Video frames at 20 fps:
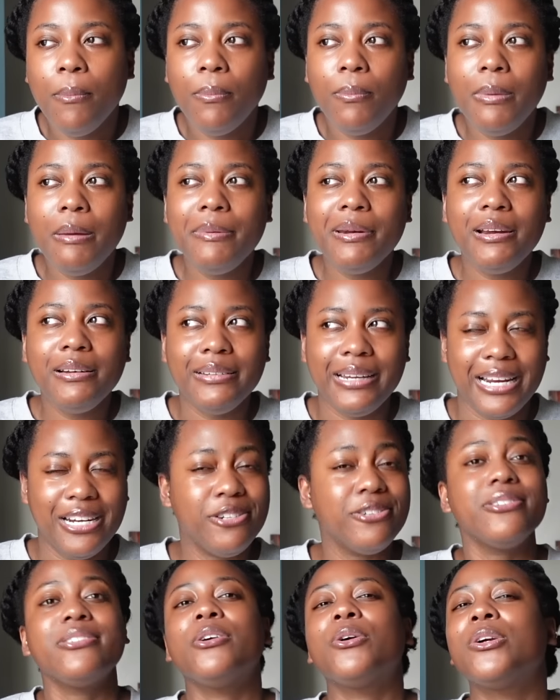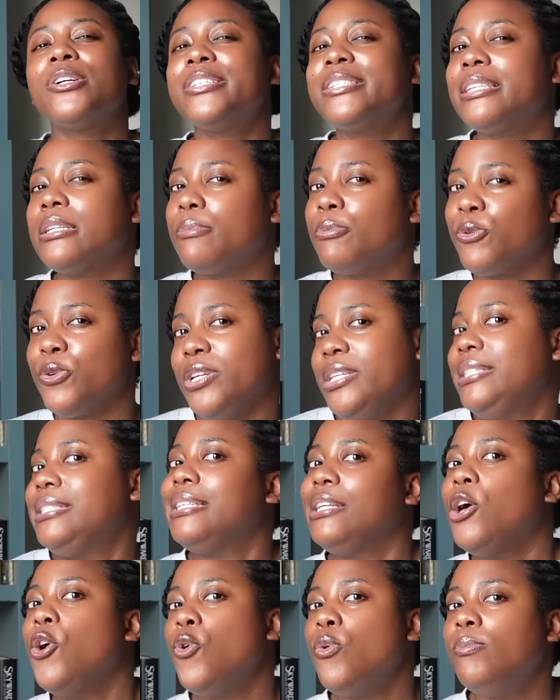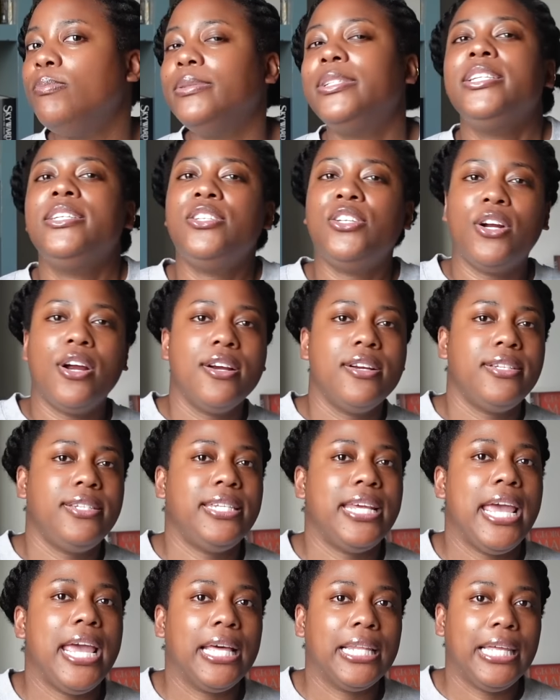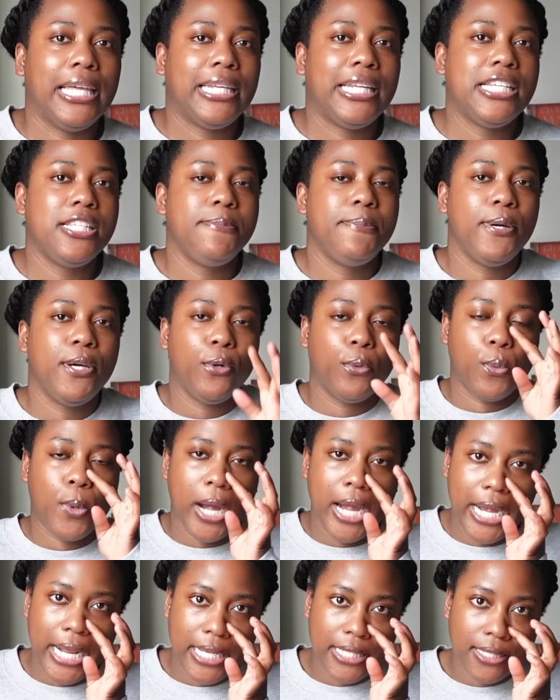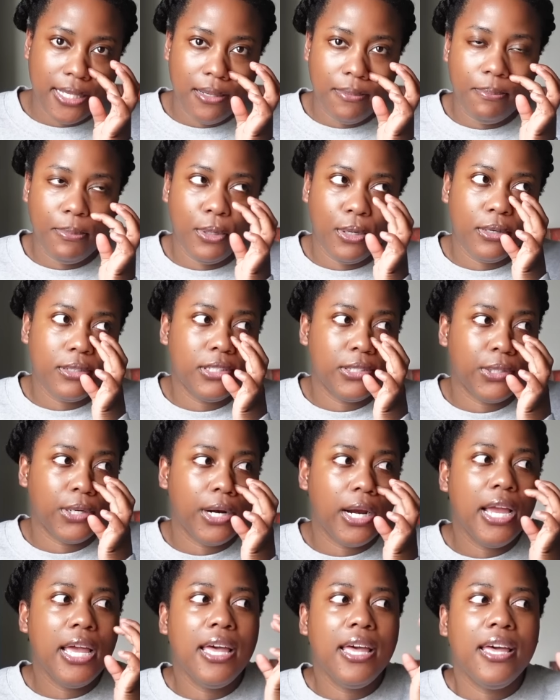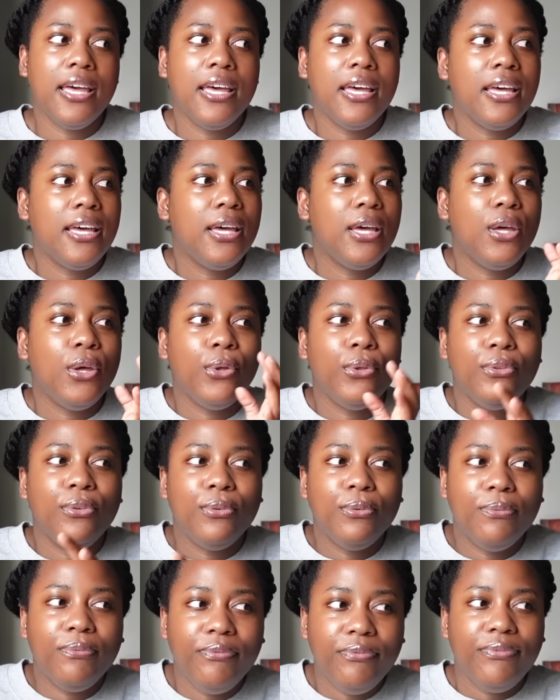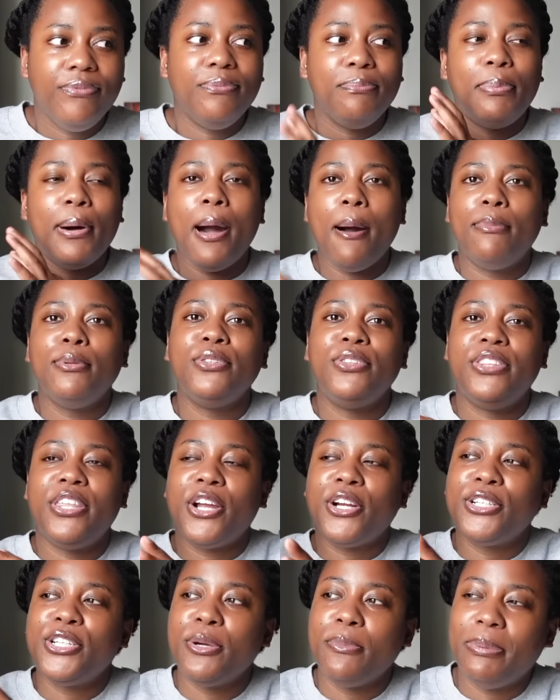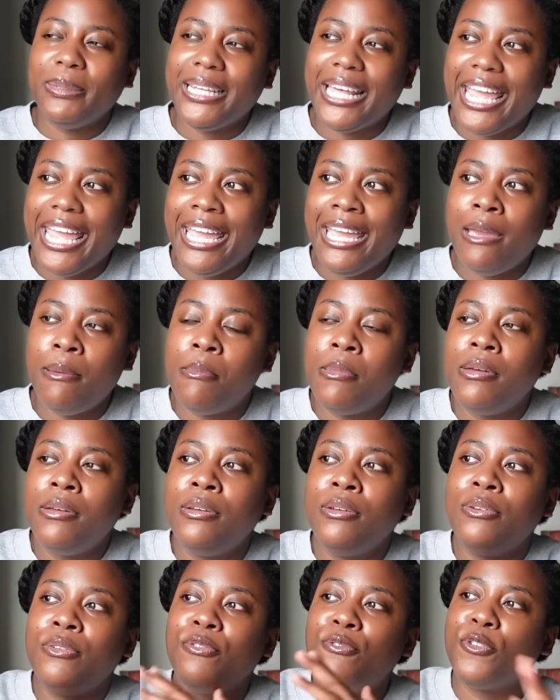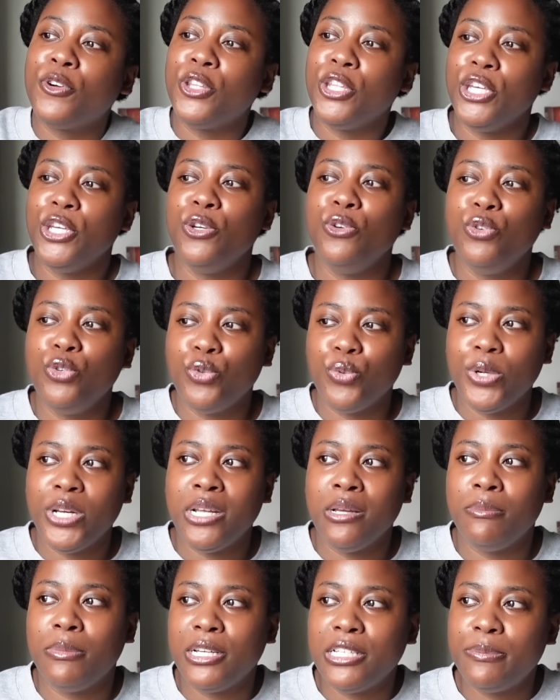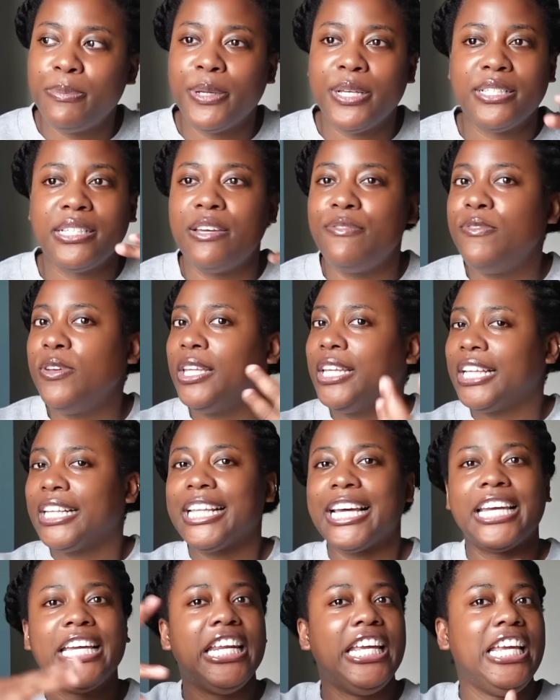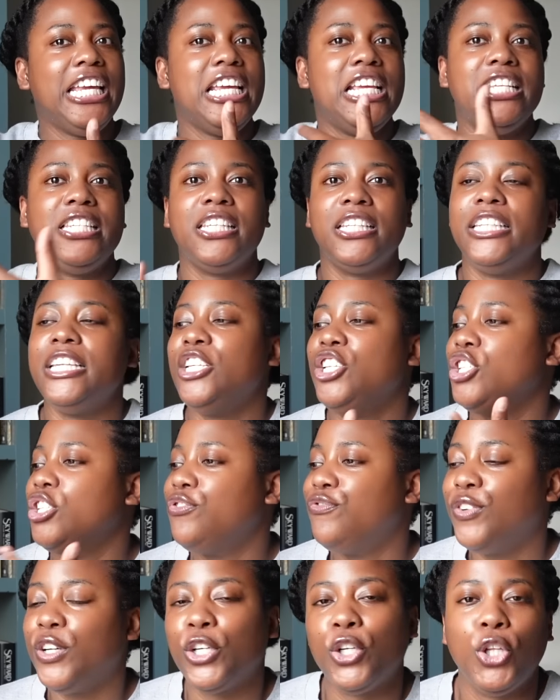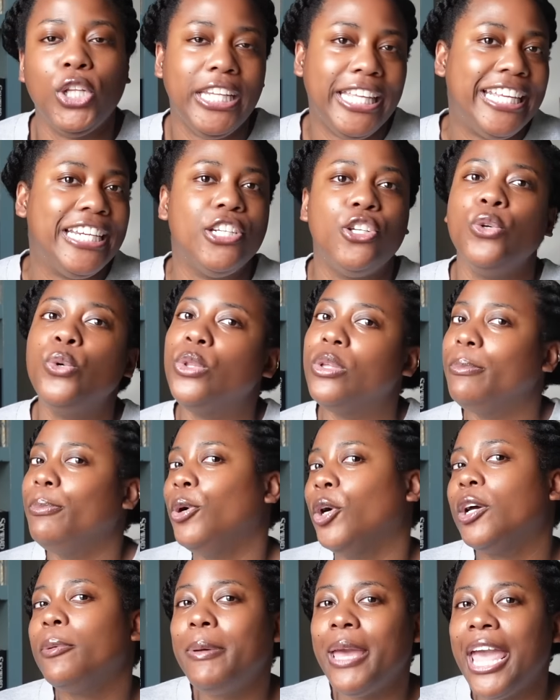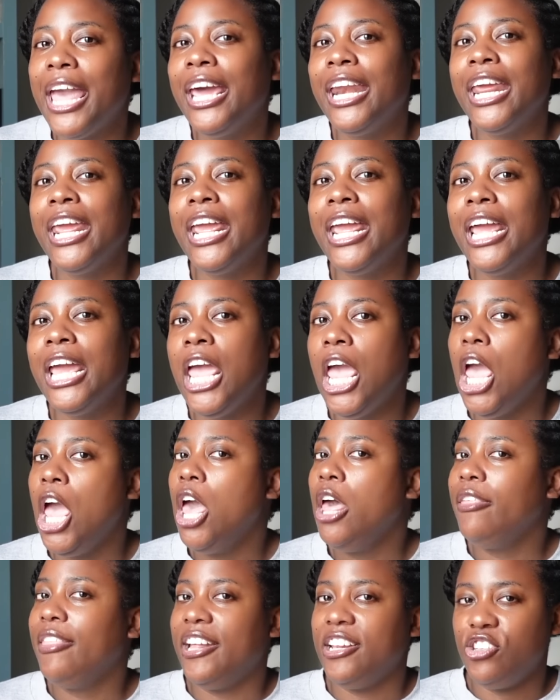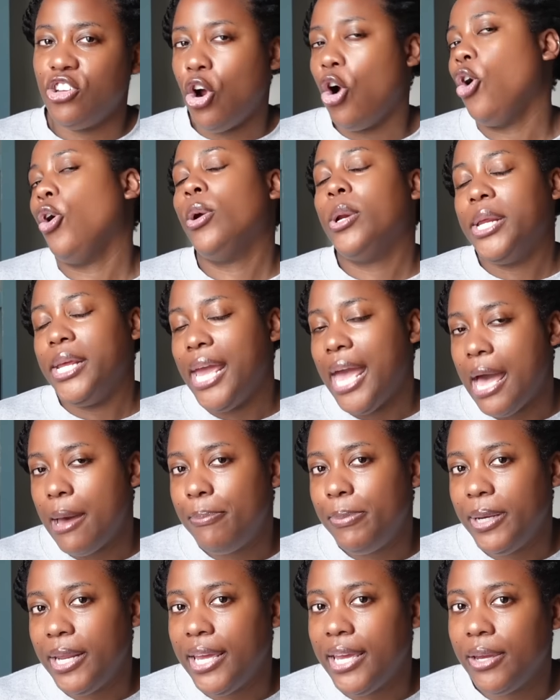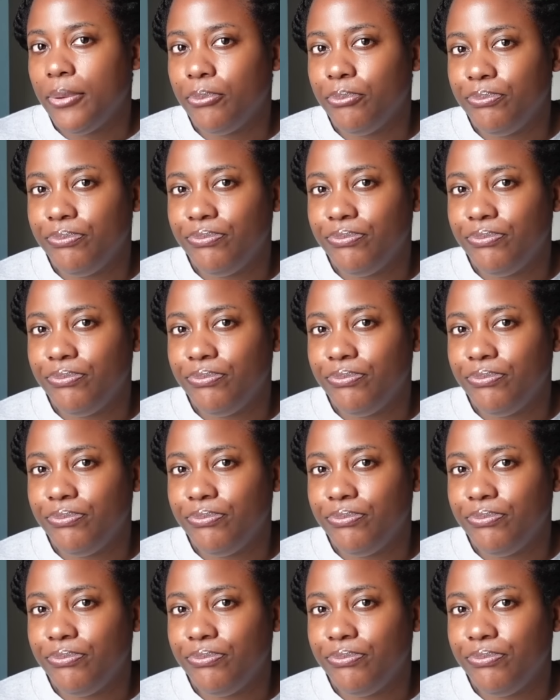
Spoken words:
maybe not dangerous, or a slippery slope to start saying, like, let's put ratings on books or public there to blame for the used reading books, because I feel like that could easily just funnel into the book banning that's already happening.